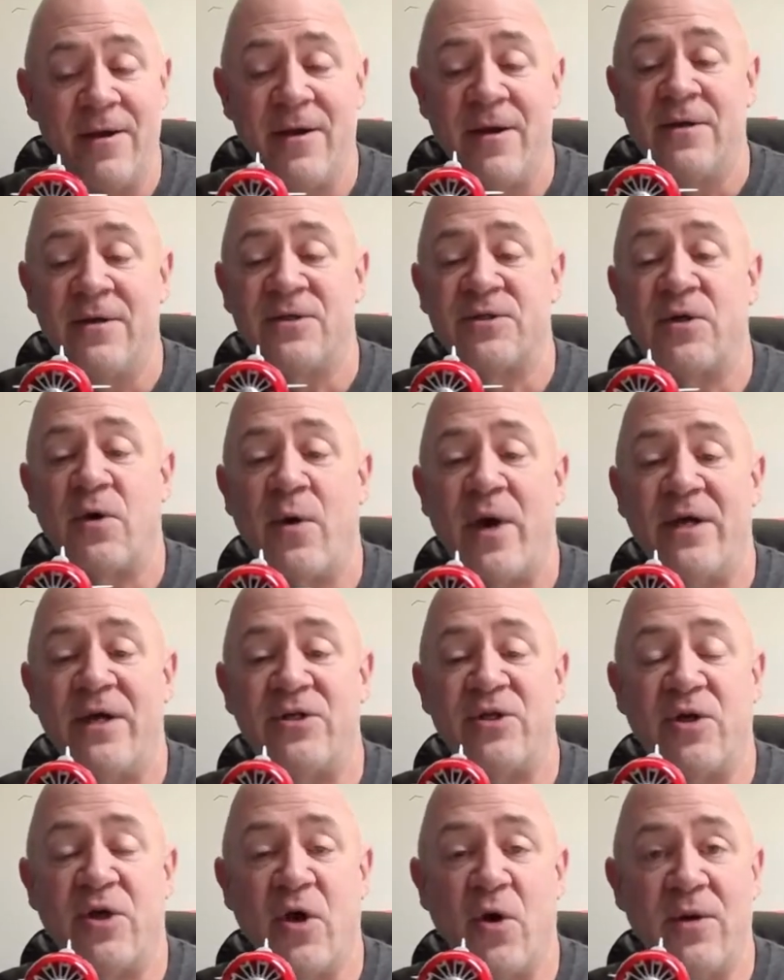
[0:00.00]
So as
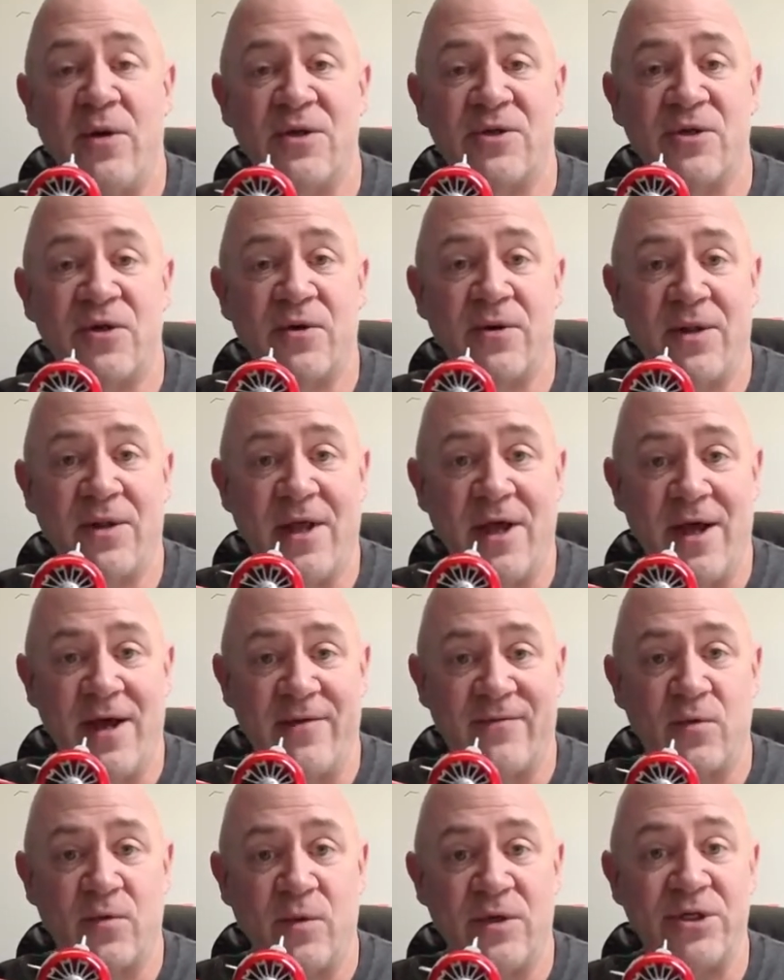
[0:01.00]
you go to turn
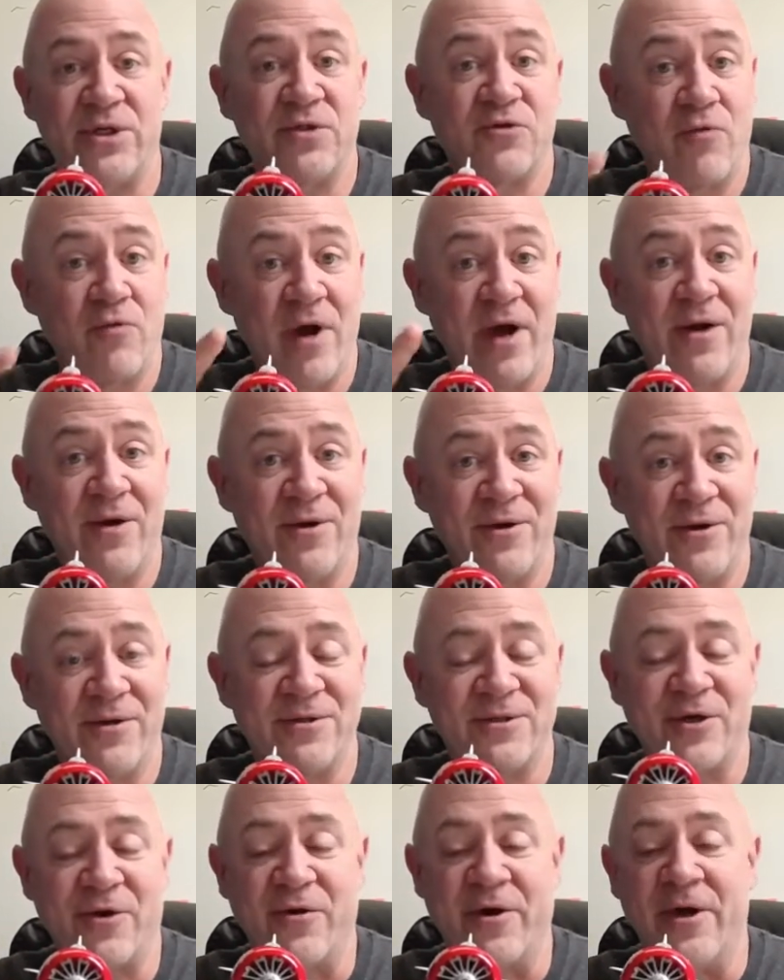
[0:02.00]
left, which is right on your
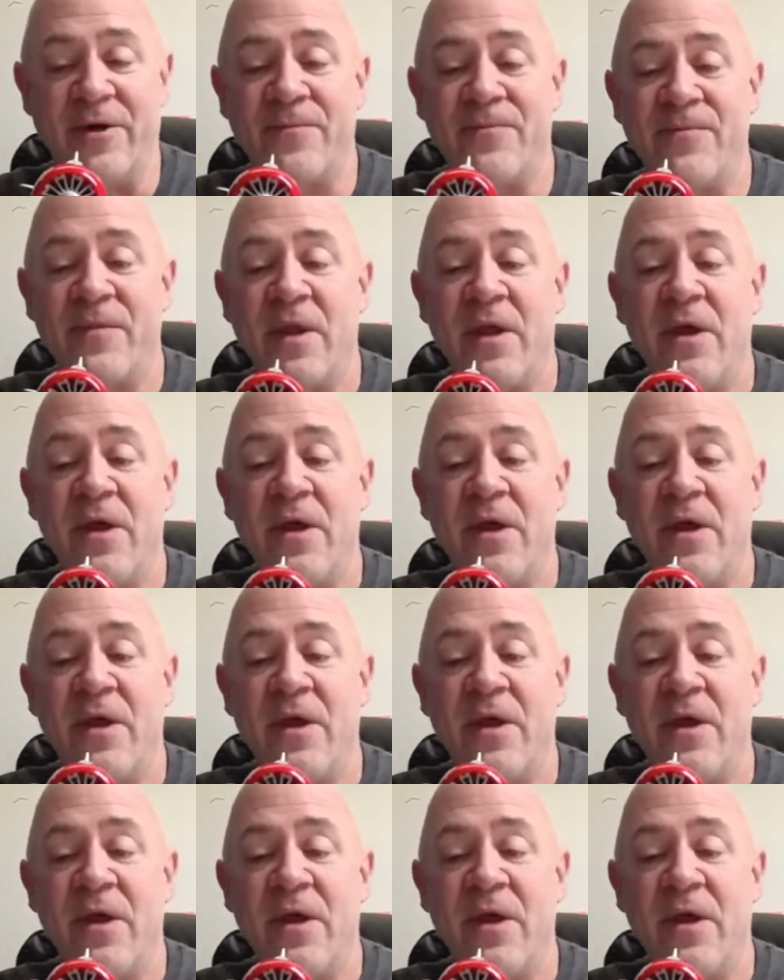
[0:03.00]
screen,